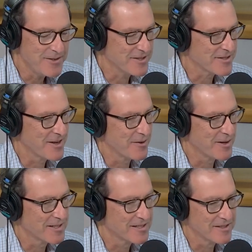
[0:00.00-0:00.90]
You just go
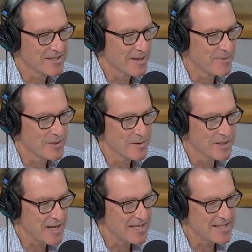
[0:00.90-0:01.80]
on to
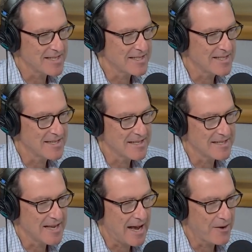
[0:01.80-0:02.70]

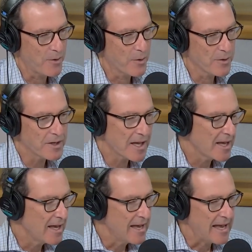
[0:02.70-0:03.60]
WJCT.org
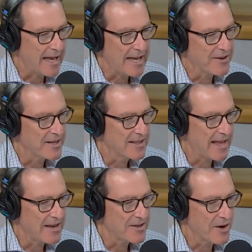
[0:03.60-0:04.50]
and hit
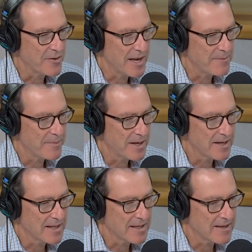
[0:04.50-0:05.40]
that donate
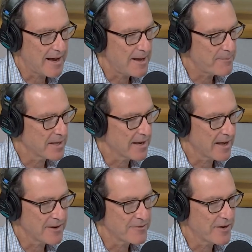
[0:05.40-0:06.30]
button at the top. And
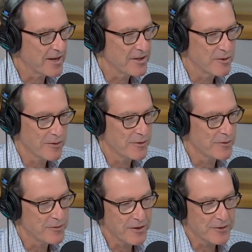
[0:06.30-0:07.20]
I invite you, if you
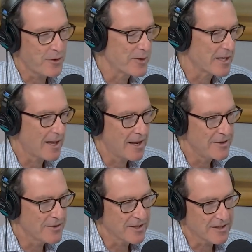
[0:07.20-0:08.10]
feel so
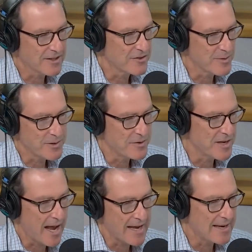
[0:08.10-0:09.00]
inclined, you can contribute
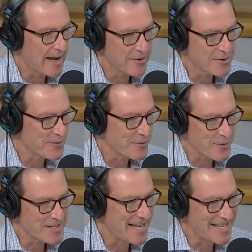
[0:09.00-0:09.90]

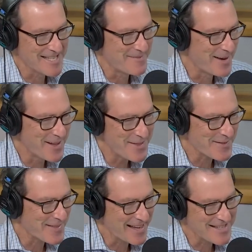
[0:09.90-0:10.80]
$9.04 a month
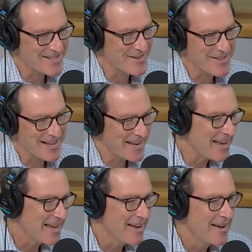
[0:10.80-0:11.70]
if that's your thing.
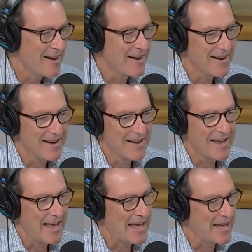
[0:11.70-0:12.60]

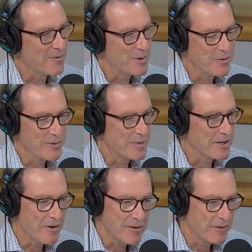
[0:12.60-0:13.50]
And we would be
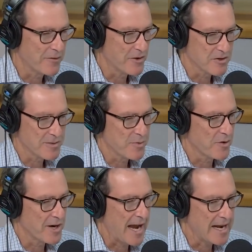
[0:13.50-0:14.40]
grateful for your
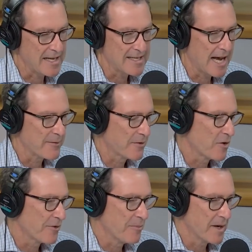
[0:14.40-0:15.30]
support anytime. Of
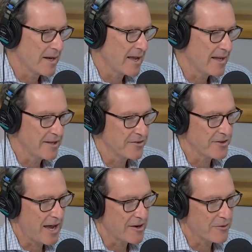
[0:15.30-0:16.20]
course, Monday is
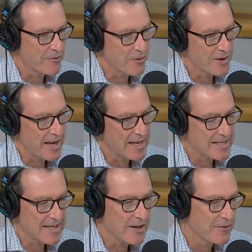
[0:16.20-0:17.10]
904 Day
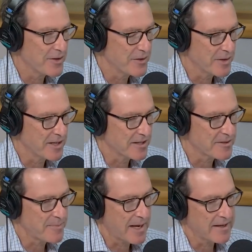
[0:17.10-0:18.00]
itself, and you can
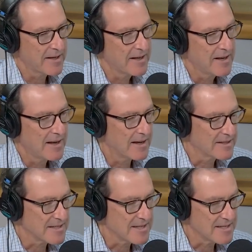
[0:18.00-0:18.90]
expect
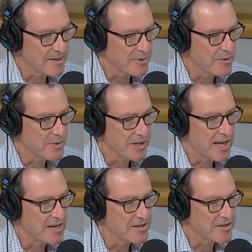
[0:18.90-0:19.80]
to see some
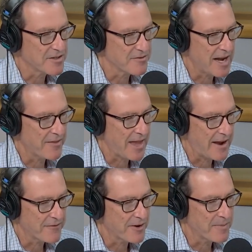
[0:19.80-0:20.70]
communications around
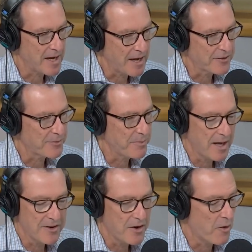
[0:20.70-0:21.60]
that from us.
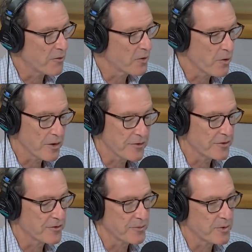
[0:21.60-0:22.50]
But no, of course,
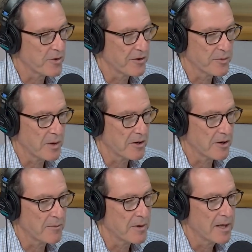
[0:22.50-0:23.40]
your support is
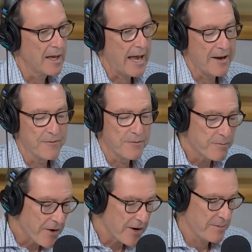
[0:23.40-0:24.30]
welcome and
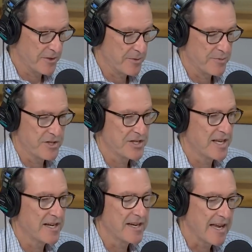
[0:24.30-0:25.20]
very much
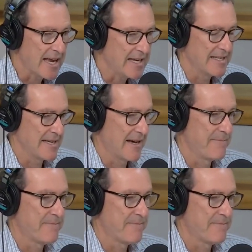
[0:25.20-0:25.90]
appreciated anytime.